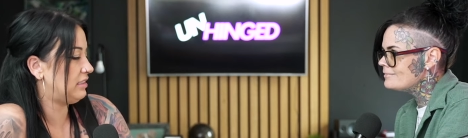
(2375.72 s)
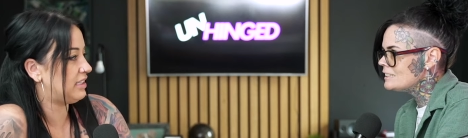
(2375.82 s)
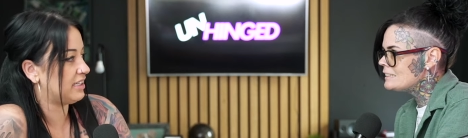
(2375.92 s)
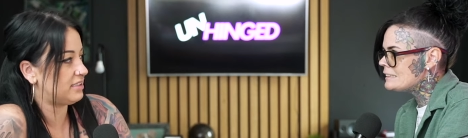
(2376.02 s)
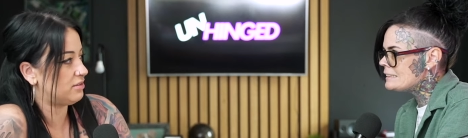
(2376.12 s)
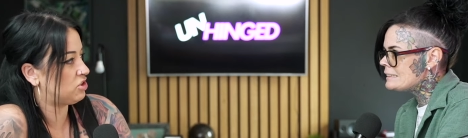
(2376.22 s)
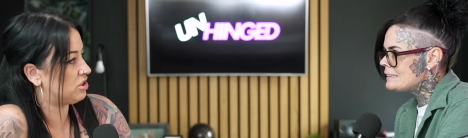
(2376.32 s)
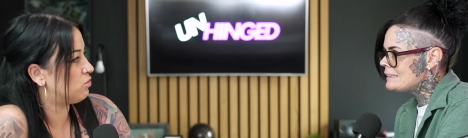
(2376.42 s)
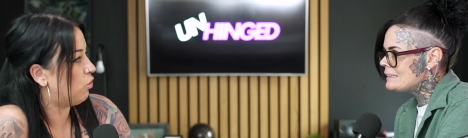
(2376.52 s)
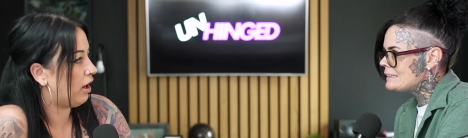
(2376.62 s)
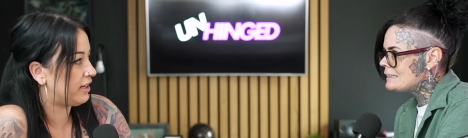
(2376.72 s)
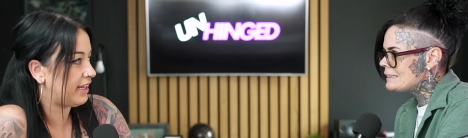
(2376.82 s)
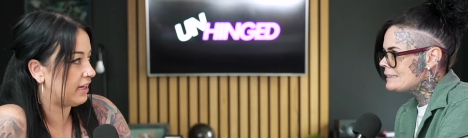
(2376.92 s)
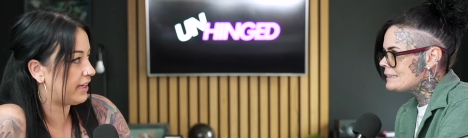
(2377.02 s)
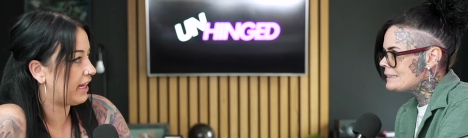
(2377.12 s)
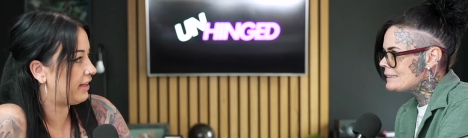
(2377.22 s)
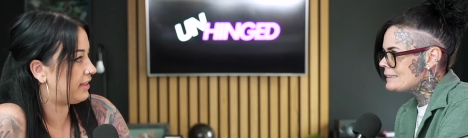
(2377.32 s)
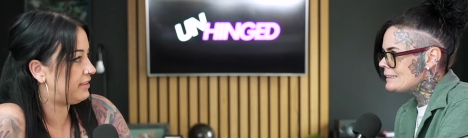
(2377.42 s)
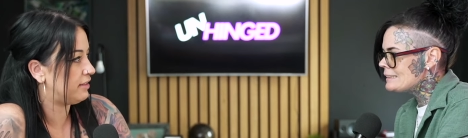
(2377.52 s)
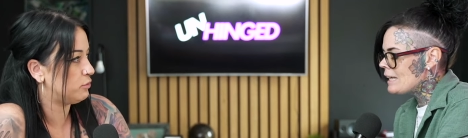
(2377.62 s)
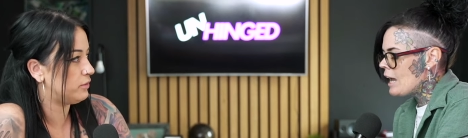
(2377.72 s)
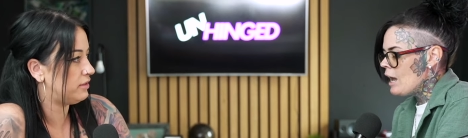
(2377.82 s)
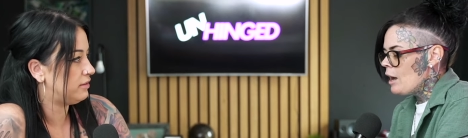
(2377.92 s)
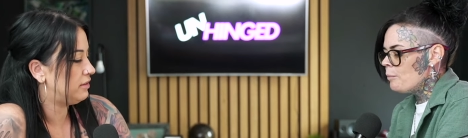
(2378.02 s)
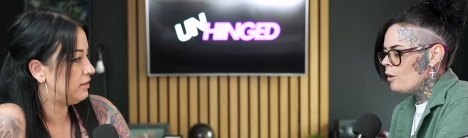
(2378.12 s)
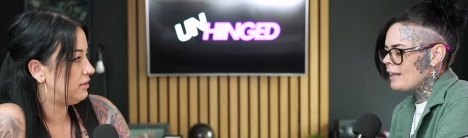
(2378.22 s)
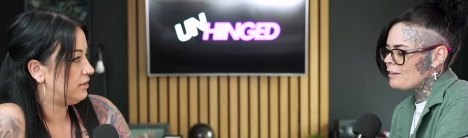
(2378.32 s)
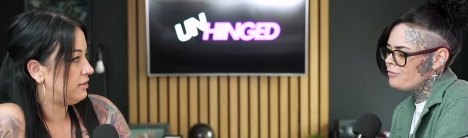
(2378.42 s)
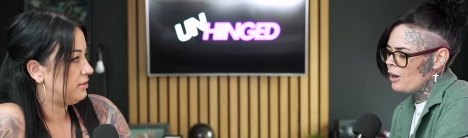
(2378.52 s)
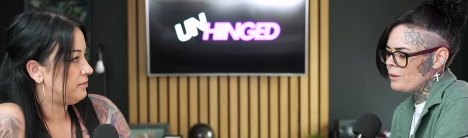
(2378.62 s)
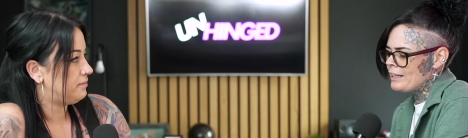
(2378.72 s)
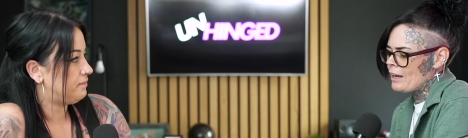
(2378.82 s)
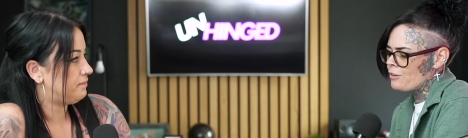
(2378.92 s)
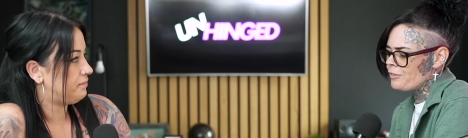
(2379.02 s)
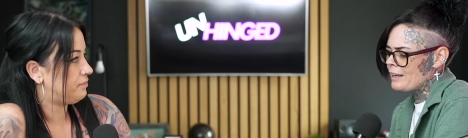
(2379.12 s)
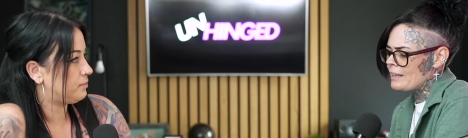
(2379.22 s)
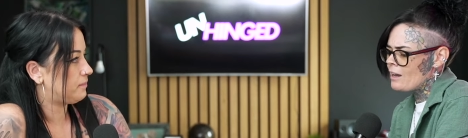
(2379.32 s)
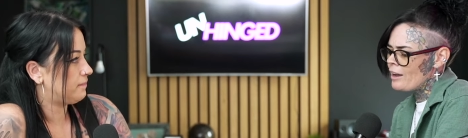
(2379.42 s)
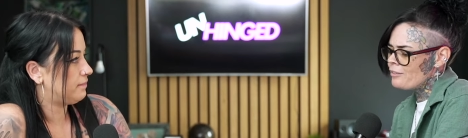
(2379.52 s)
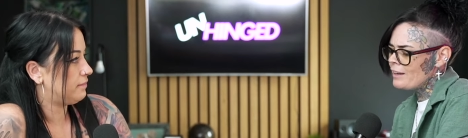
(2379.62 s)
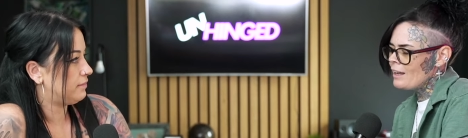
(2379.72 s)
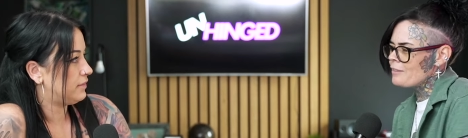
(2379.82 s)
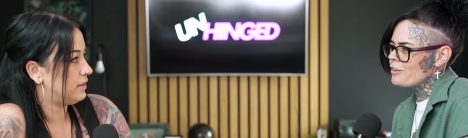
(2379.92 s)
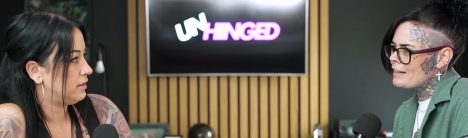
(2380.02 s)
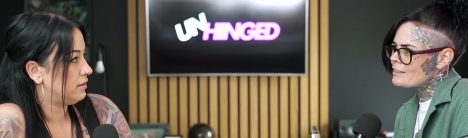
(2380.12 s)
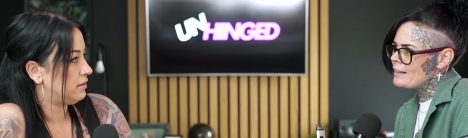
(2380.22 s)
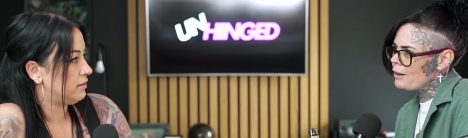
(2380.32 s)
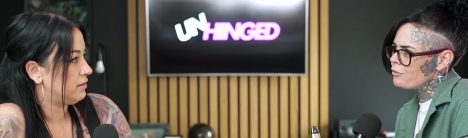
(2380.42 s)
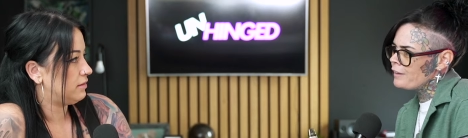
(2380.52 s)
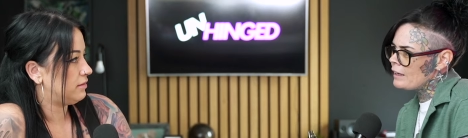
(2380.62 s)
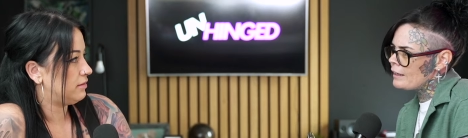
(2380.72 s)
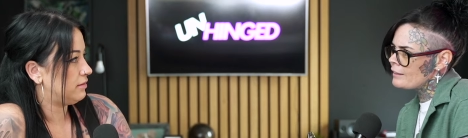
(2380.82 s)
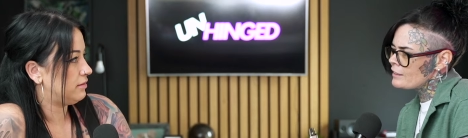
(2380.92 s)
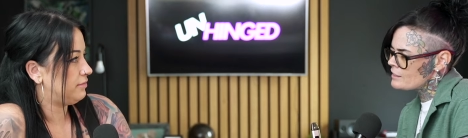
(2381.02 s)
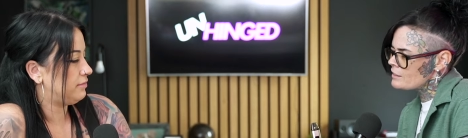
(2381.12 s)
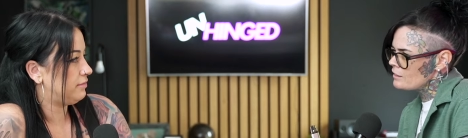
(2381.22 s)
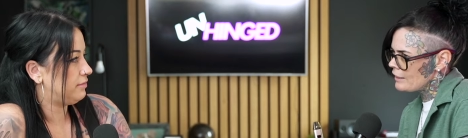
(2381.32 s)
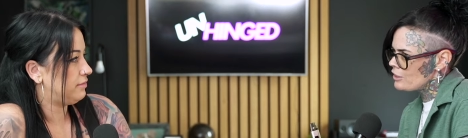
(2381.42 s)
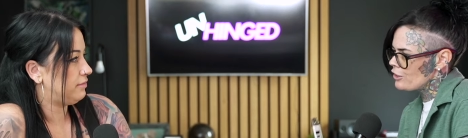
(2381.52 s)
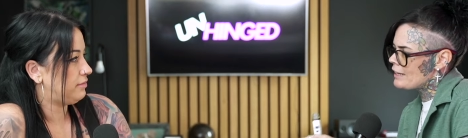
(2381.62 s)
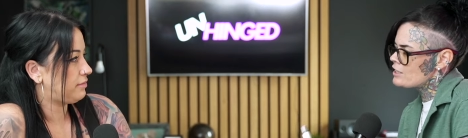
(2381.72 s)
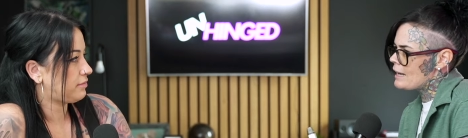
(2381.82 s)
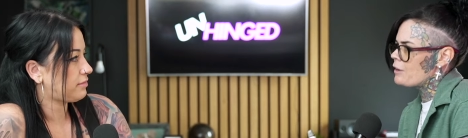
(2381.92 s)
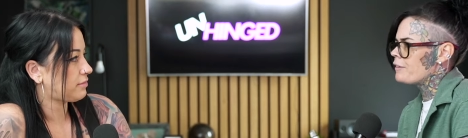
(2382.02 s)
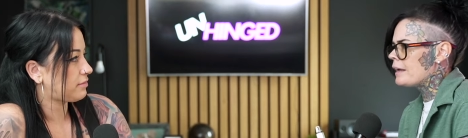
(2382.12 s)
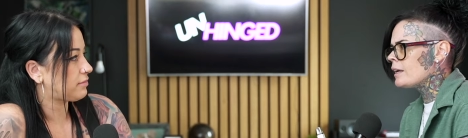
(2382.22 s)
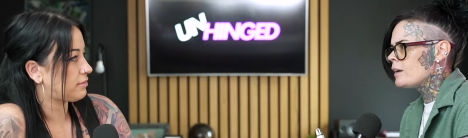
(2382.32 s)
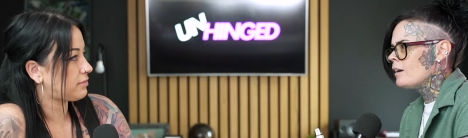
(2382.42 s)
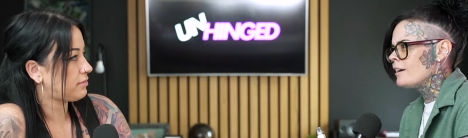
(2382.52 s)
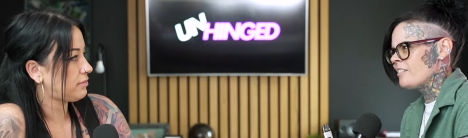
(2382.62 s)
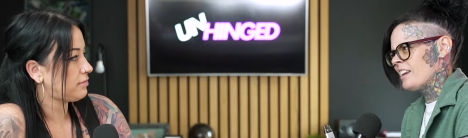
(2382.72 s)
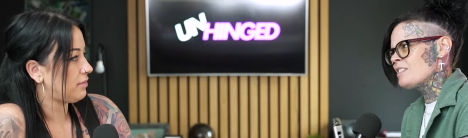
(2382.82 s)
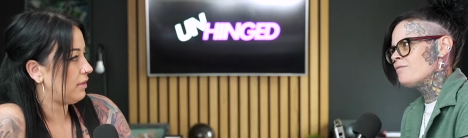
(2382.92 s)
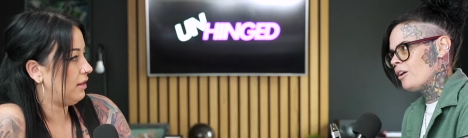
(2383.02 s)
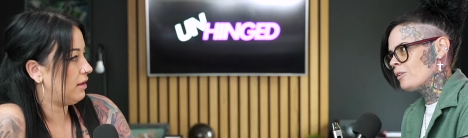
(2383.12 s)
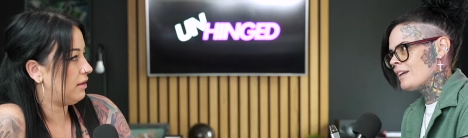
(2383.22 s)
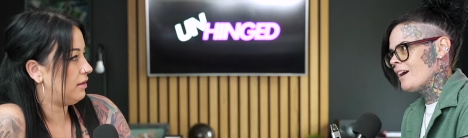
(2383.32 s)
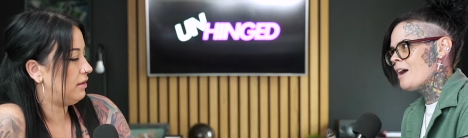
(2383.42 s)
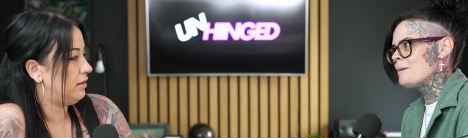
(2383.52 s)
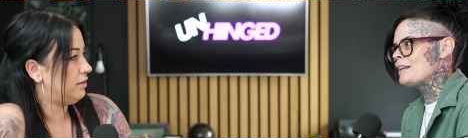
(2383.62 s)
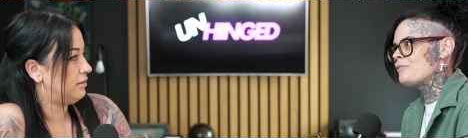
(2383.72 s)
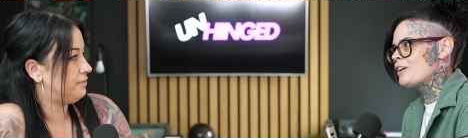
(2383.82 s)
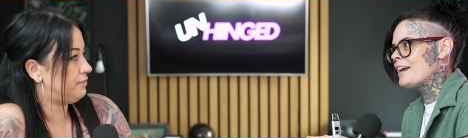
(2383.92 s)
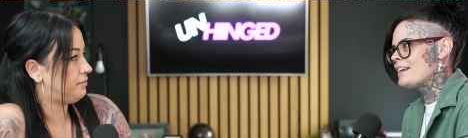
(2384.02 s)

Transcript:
Speaker 1: That's just one thing I can't get down with.
Speaker 2: But like phony necrophilia, I feel like if you're into necrophilia, it's like you're into necrophilia. I don't think it's phony. I mean, if you're